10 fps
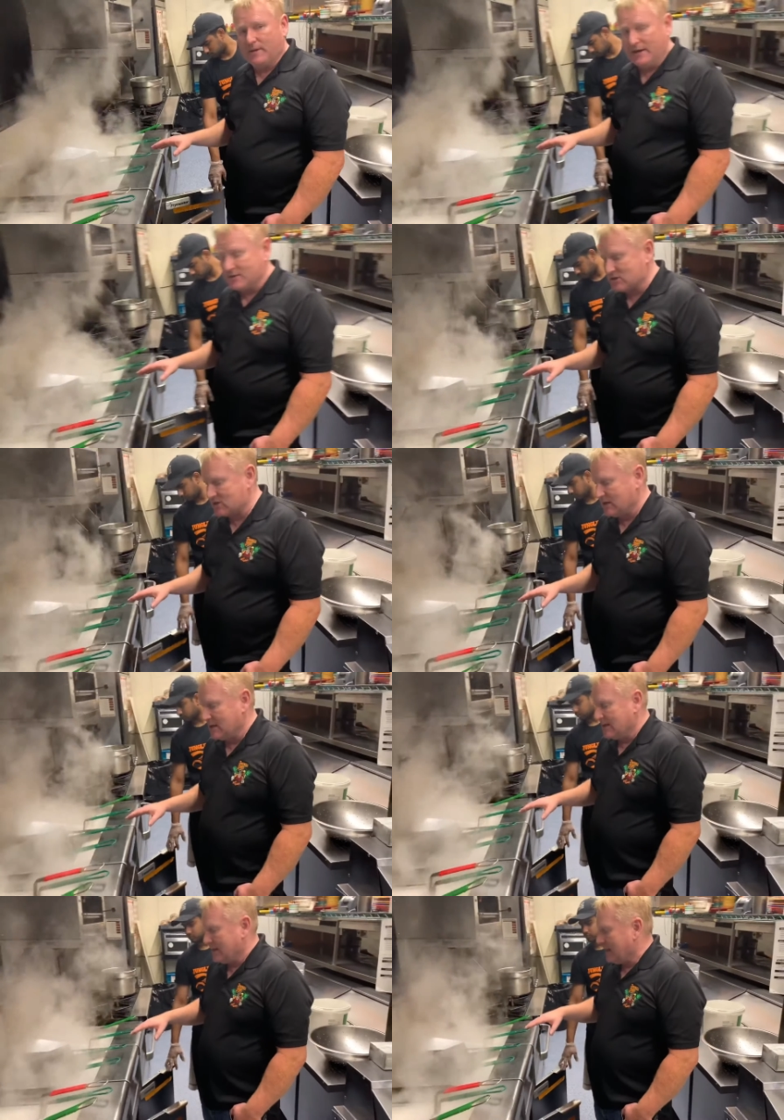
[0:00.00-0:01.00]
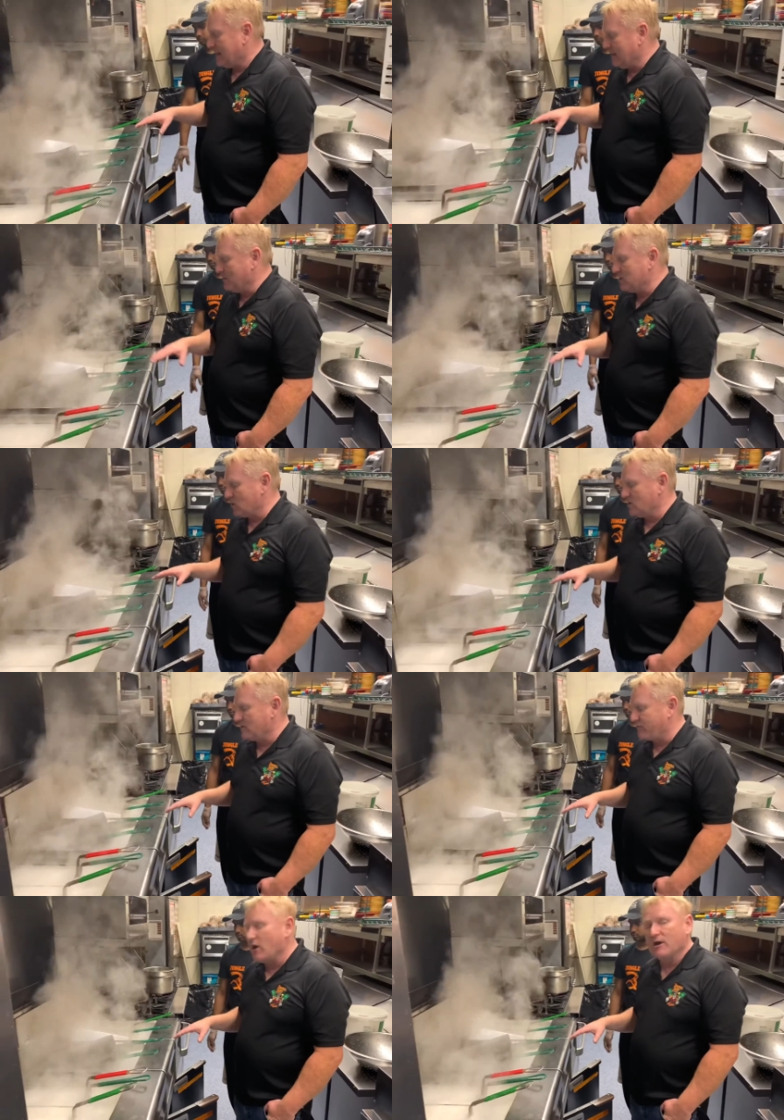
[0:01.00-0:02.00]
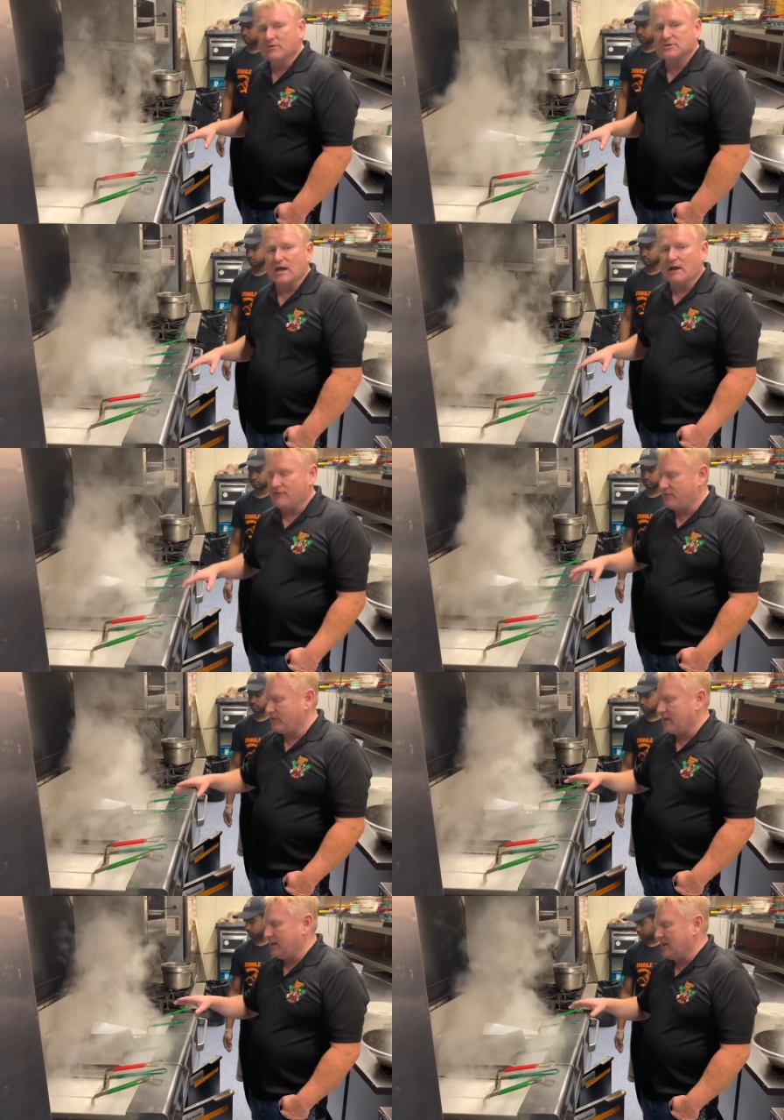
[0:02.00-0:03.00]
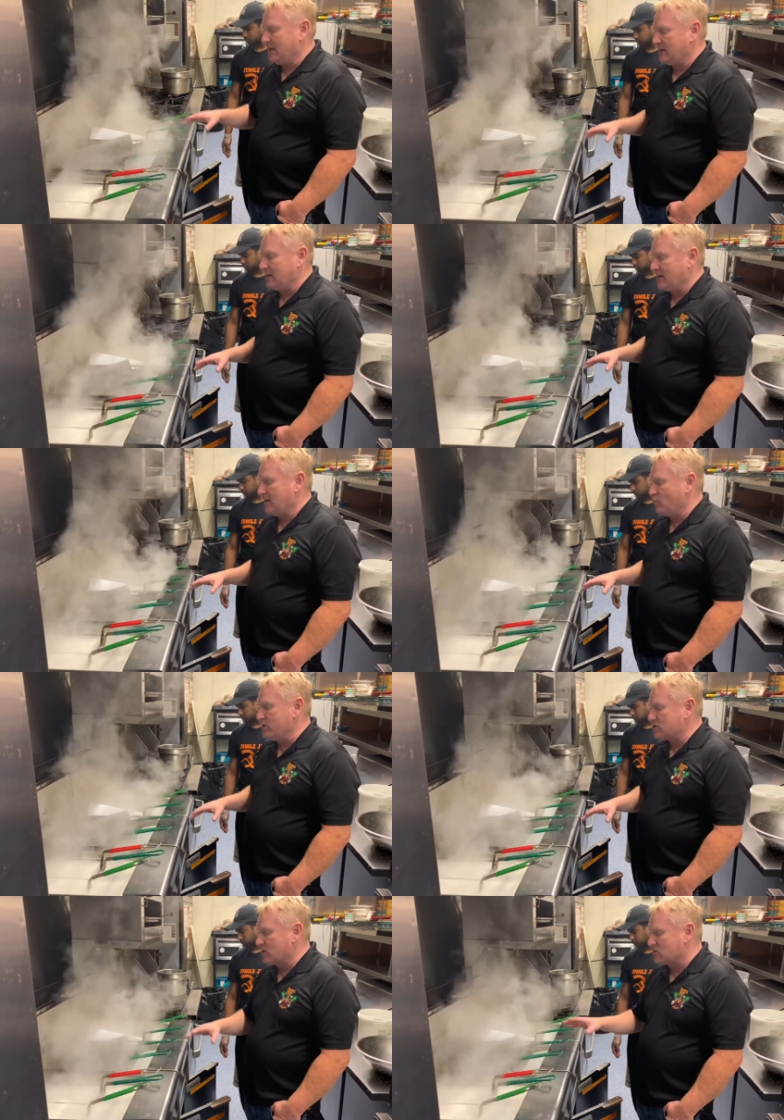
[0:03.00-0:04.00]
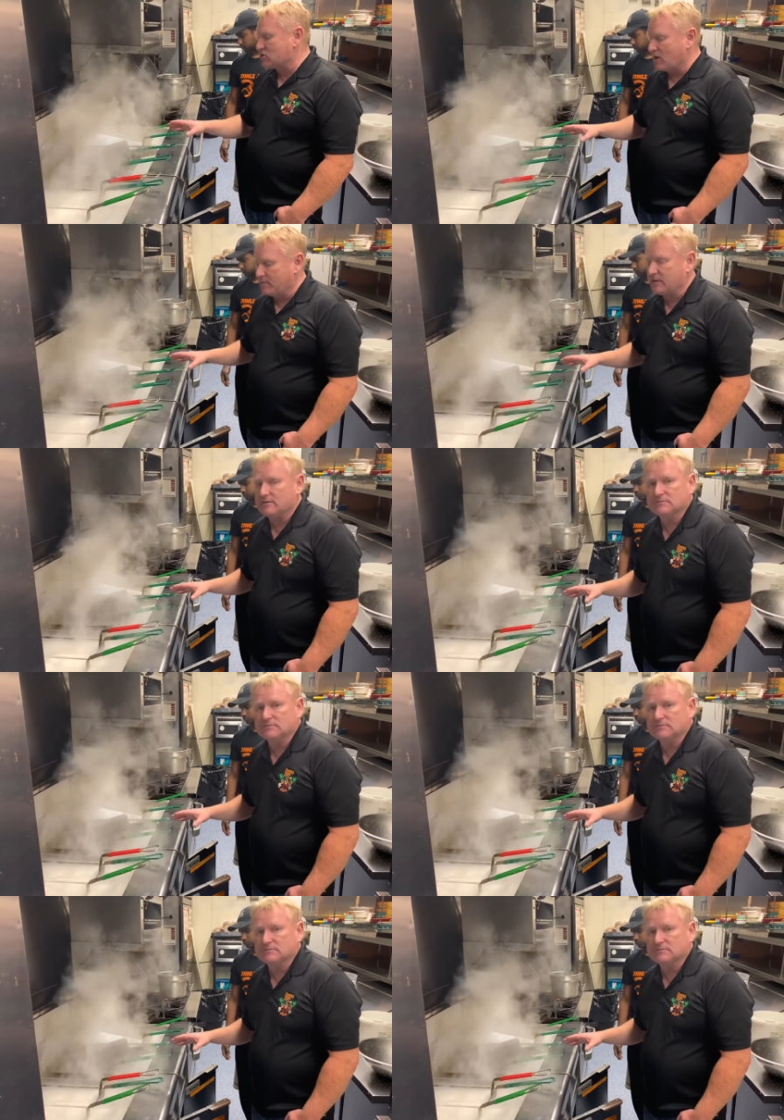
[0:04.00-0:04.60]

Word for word: minutes, and then we turn the fryers off and uh, we start scrubbing.